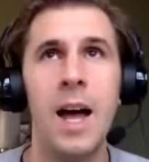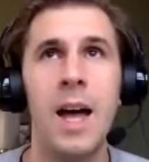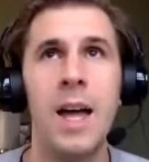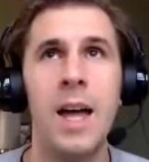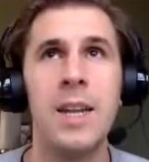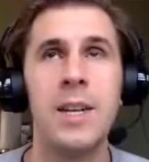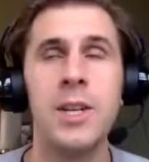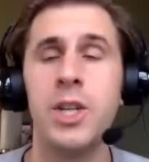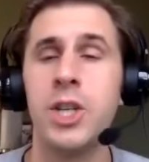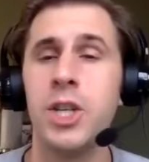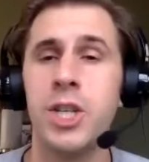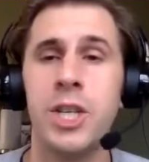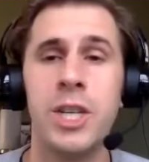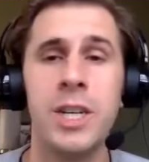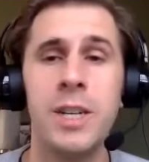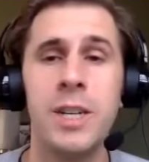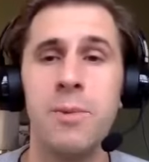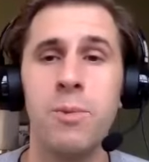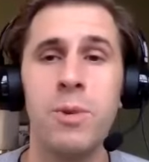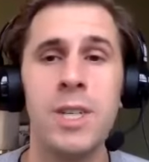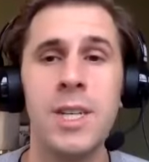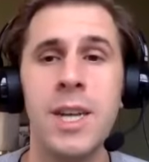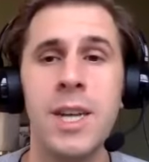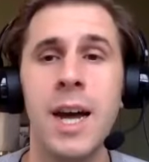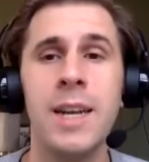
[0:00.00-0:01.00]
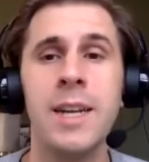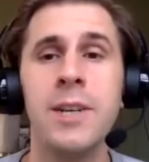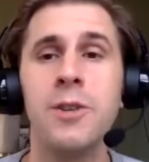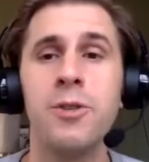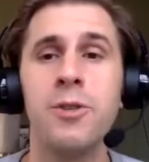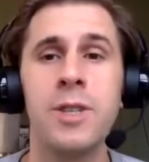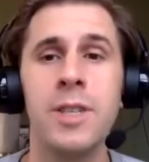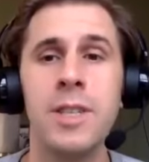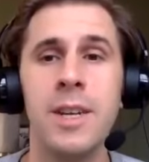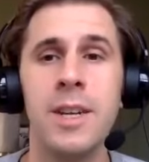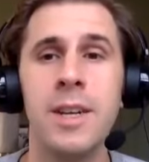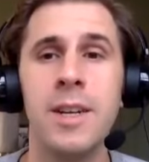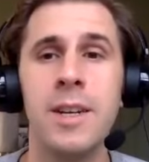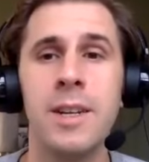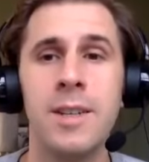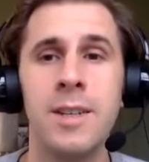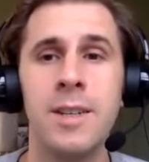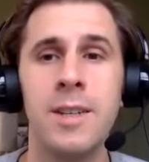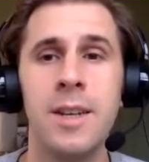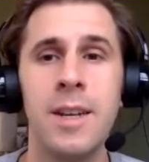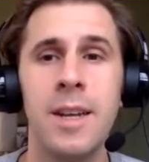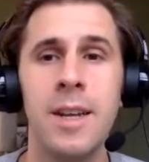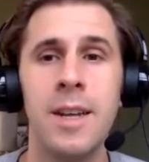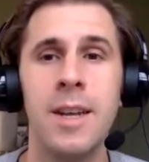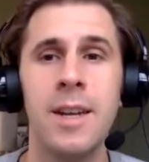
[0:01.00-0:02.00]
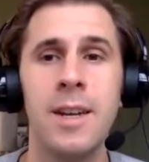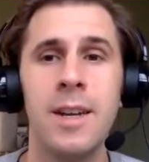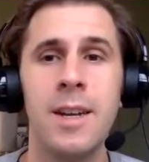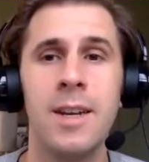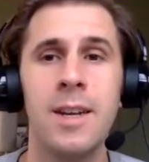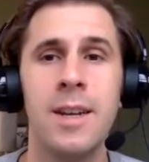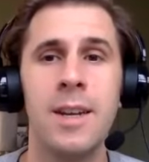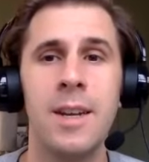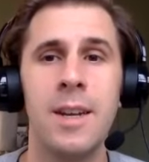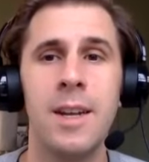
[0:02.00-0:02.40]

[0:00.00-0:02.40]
She was not interested in